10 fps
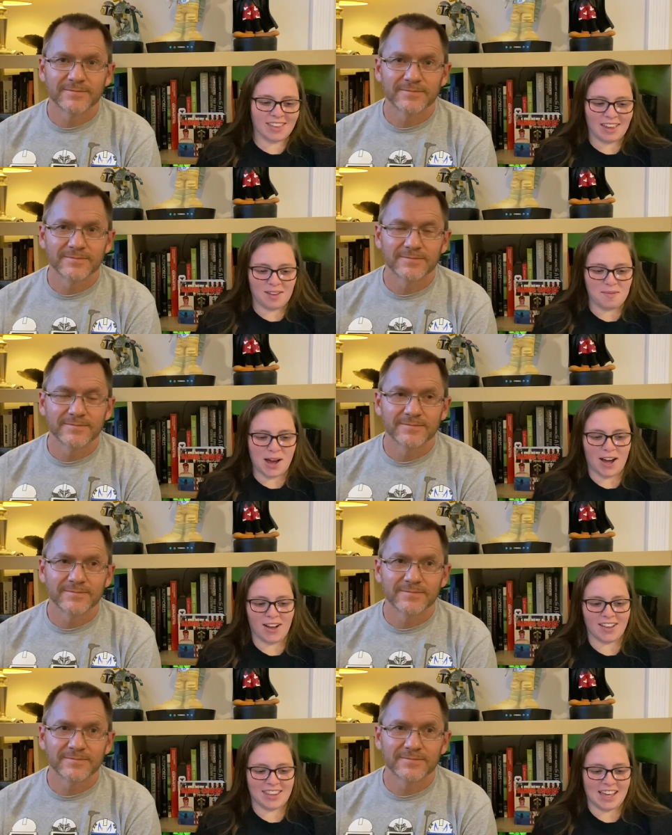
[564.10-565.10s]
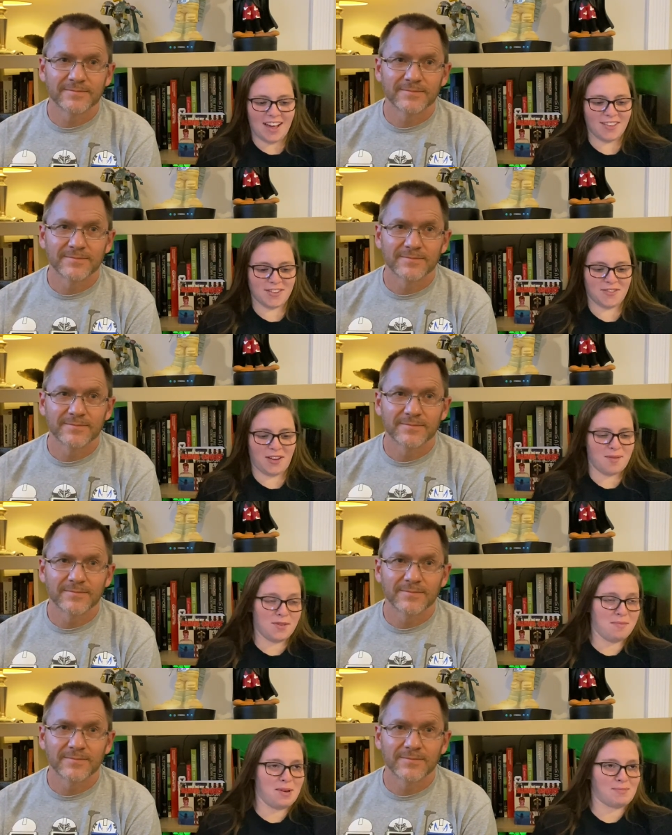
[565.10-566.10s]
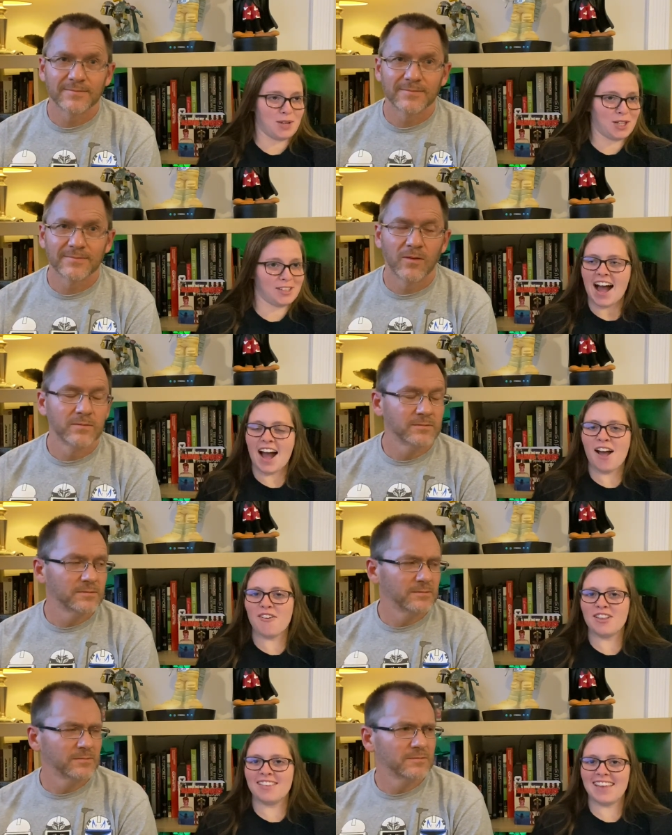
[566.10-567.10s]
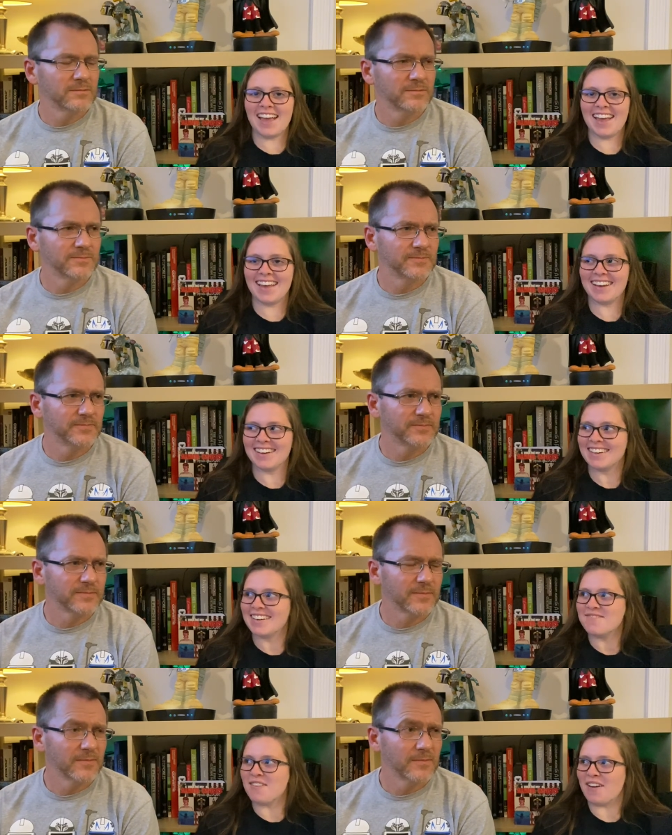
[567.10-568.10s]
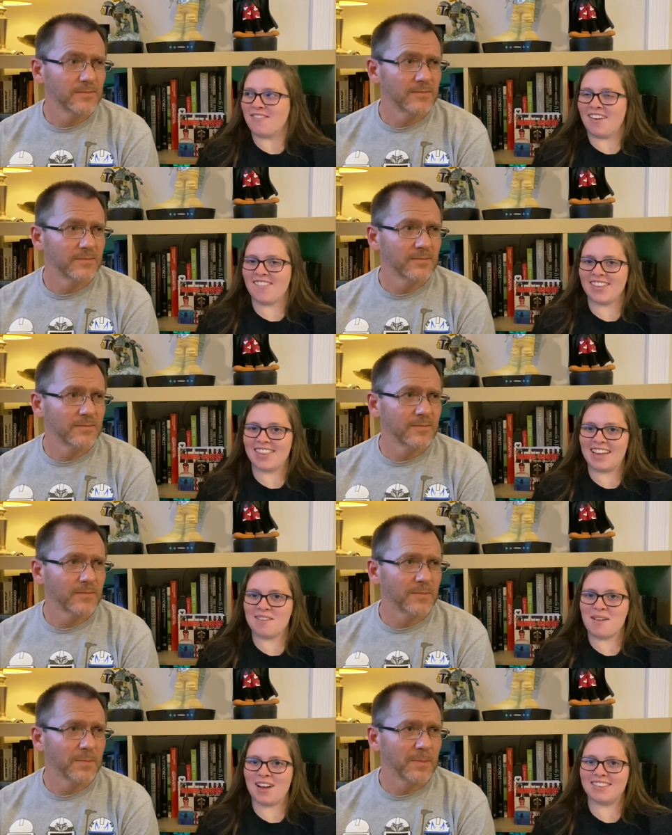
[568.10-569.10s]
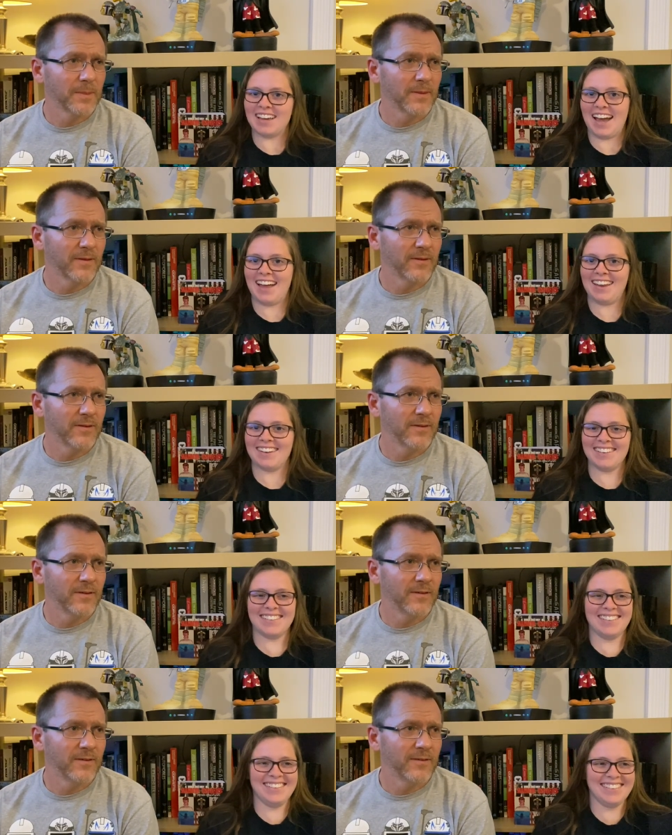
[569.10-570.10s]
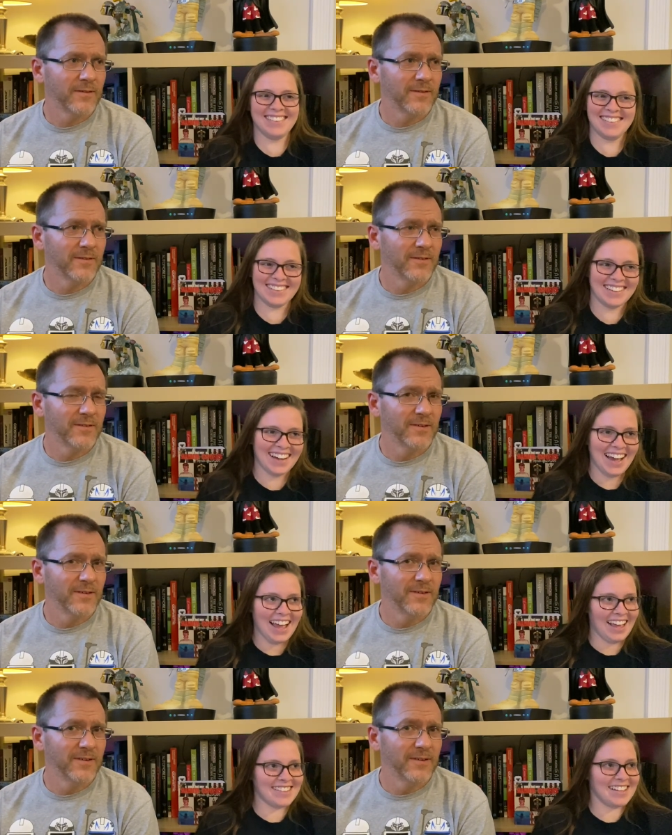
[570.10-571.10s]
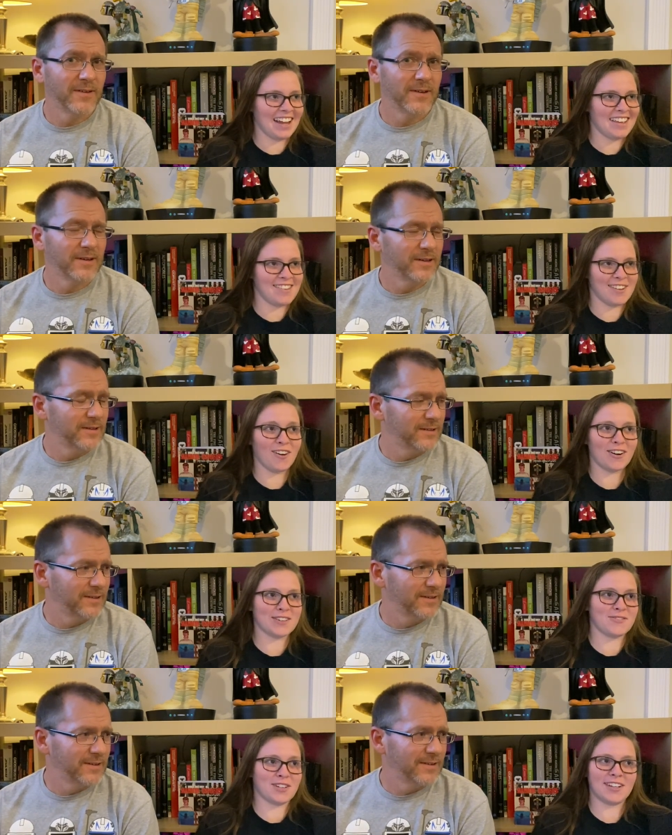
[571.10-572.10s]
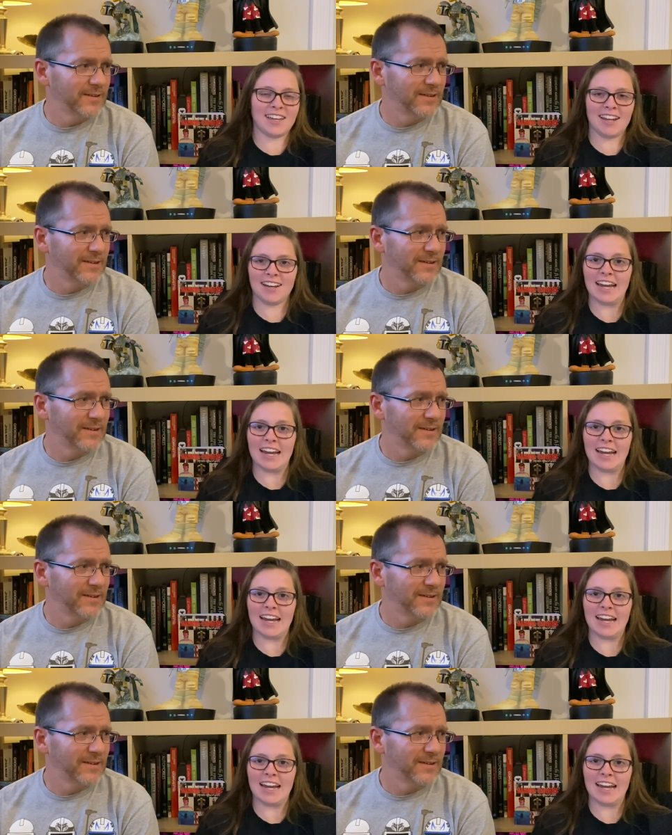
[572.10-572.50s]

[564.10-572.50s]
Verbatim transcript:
Speaker 1: thing about the other family member? I would say my favorite thing about Dad is that he's so hardworking